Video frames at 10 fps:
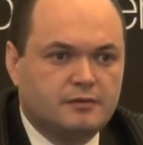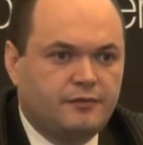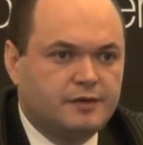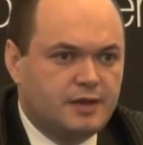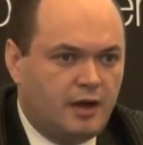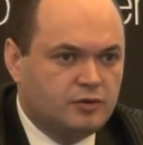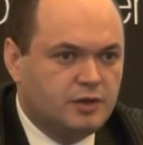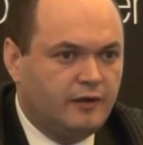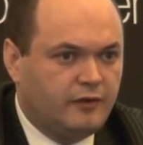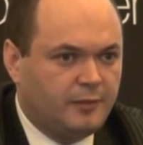first
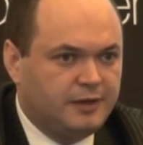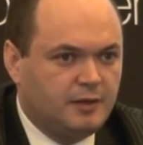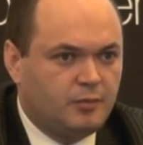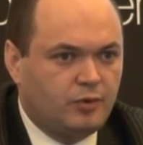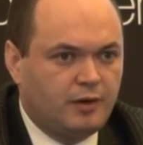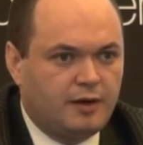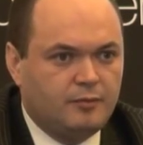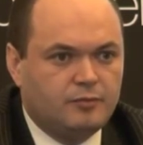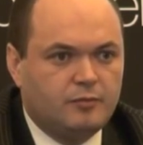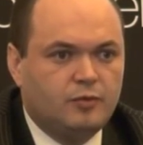house governmental
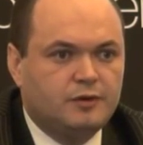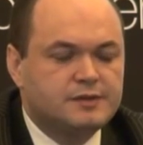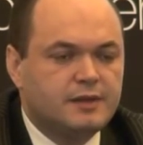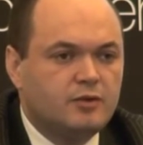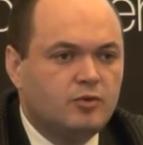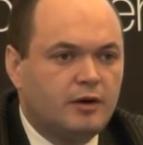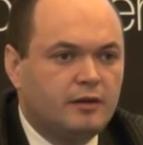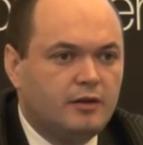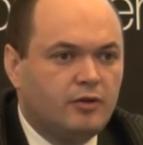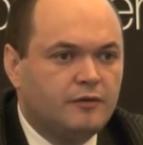program with a state
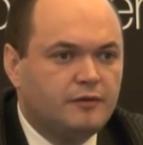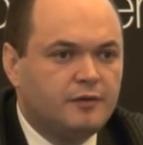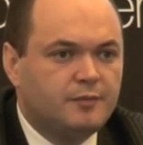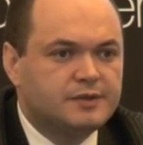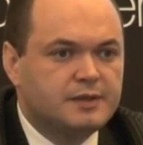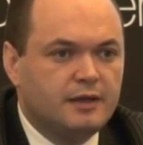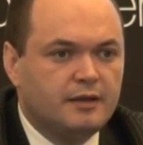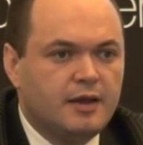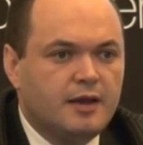guarantee of 50%.